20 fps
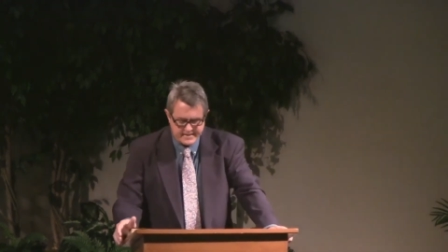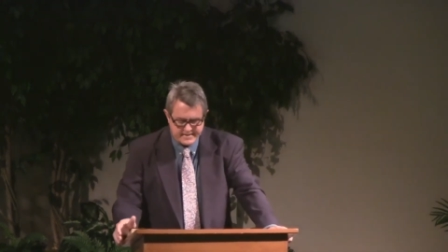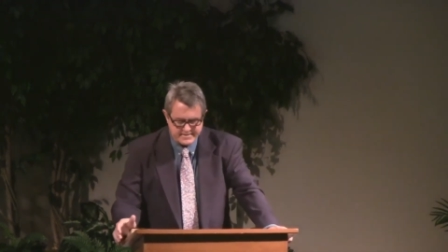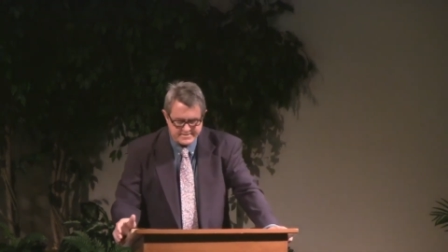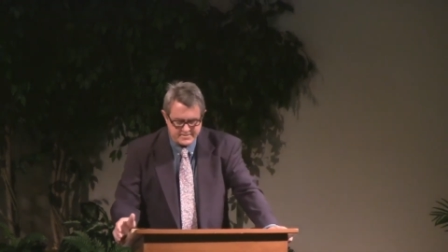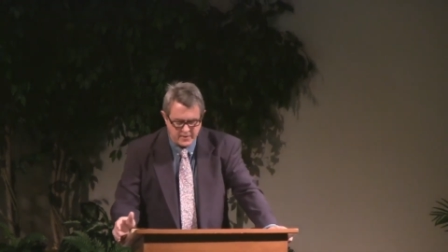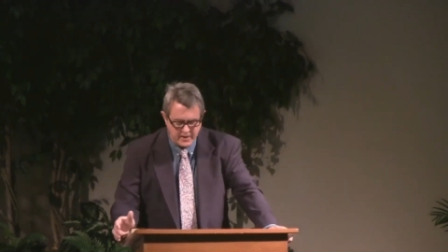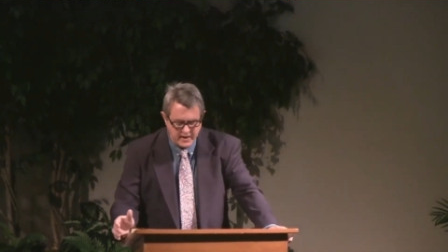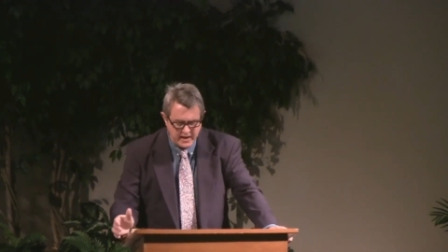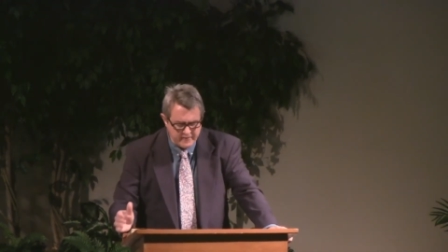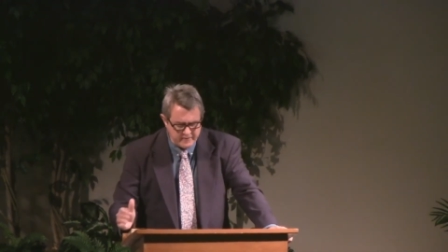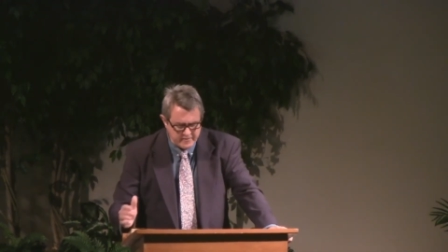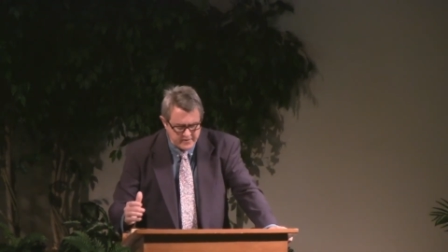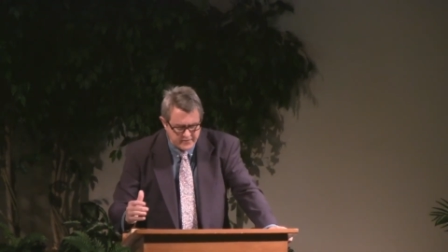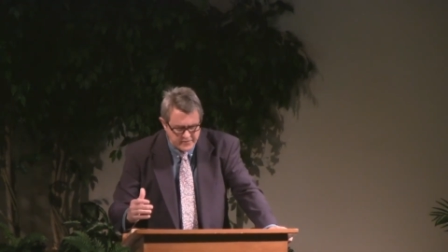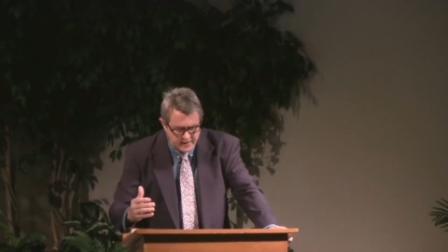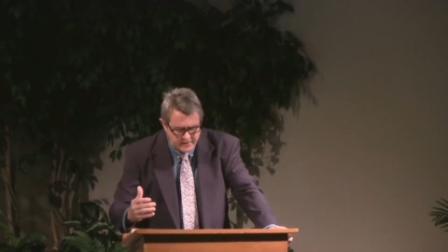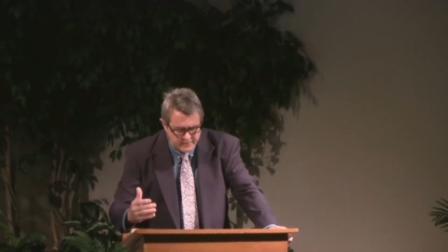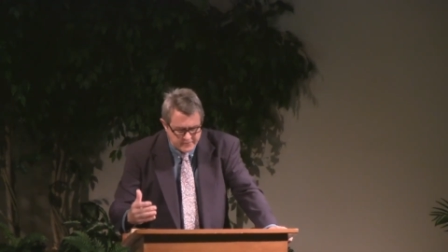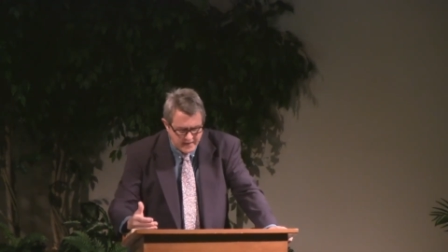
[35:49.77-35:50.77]
So even
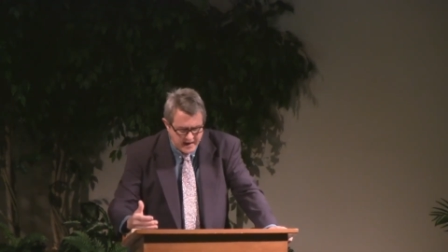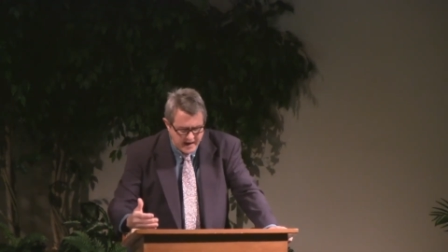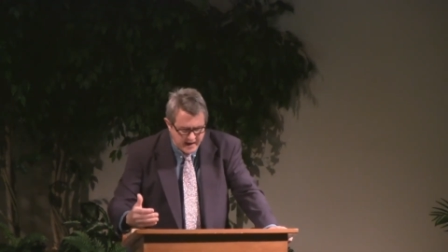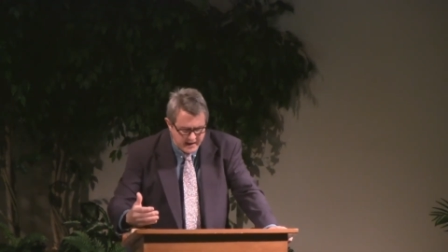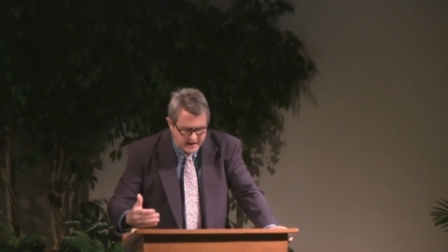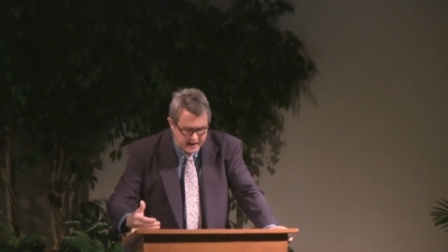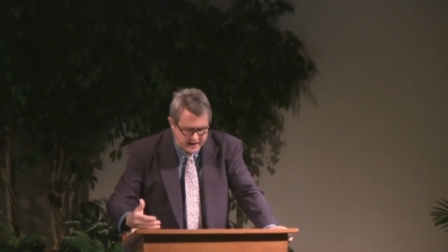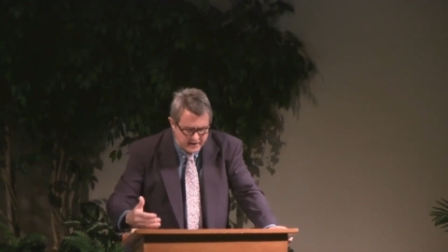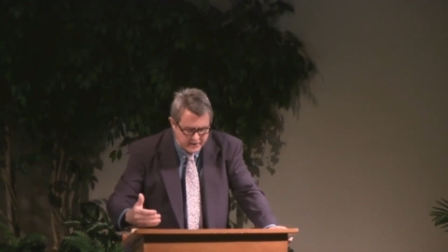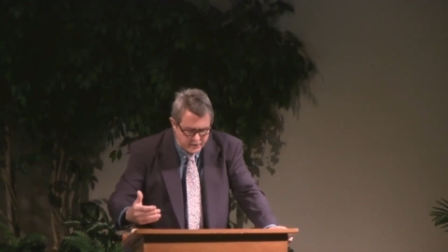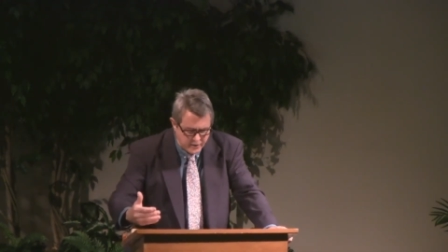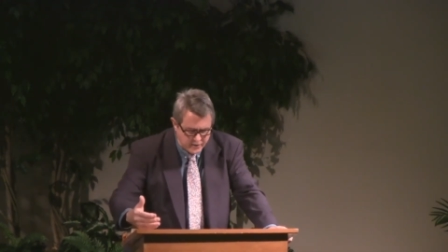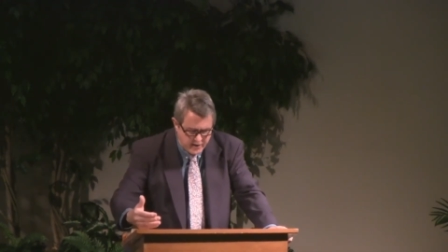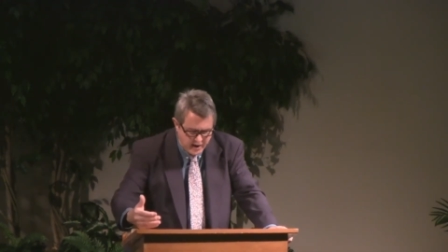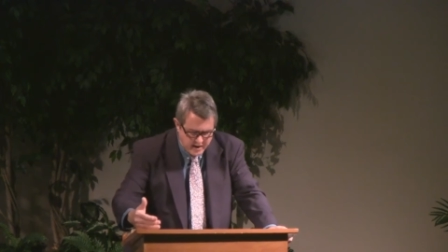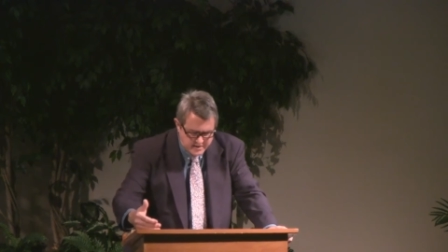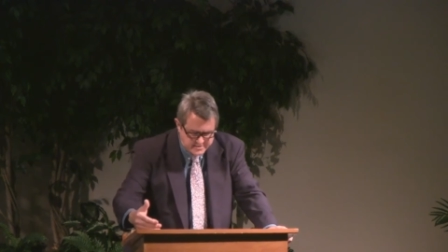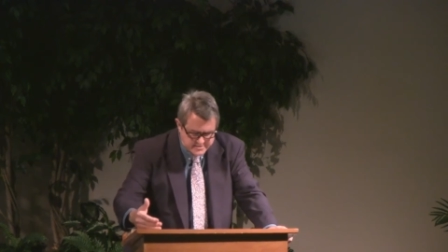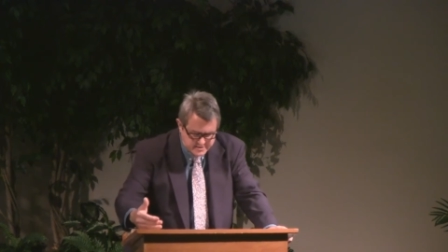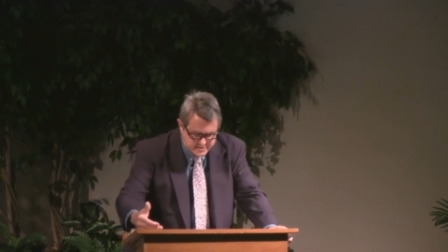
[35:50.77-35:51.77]
if they violate your
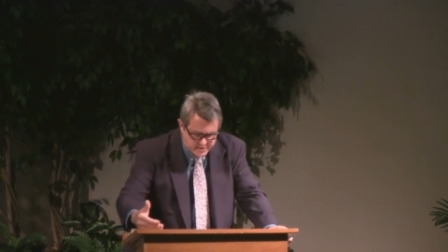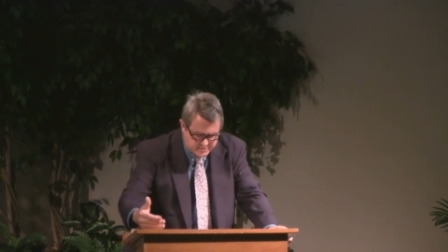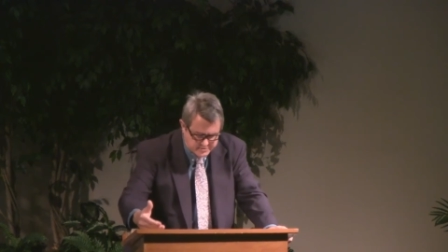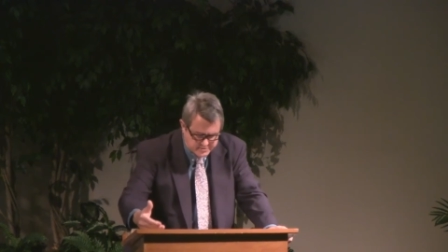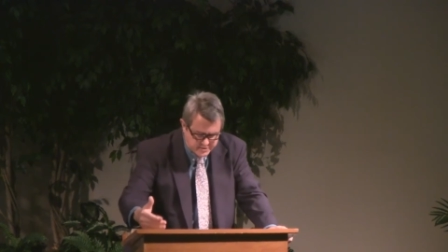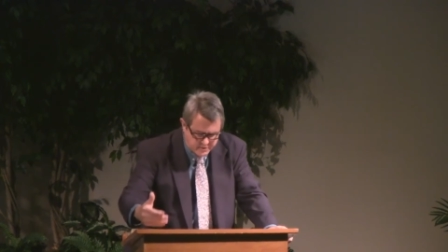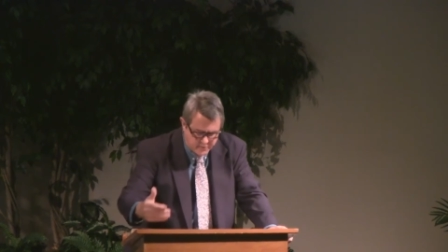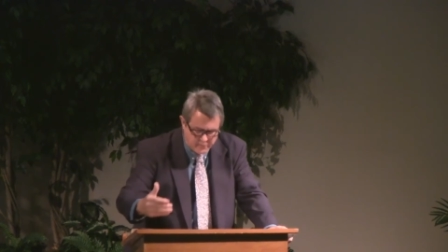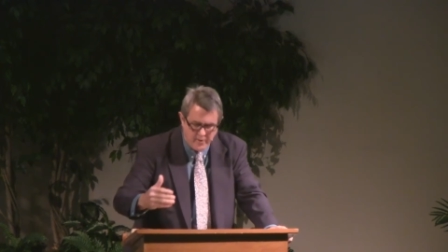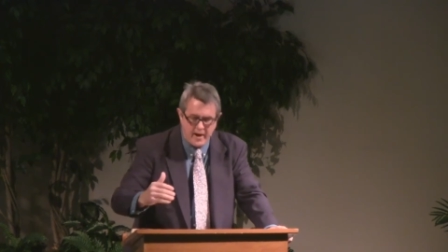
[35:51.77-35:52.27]
constitutional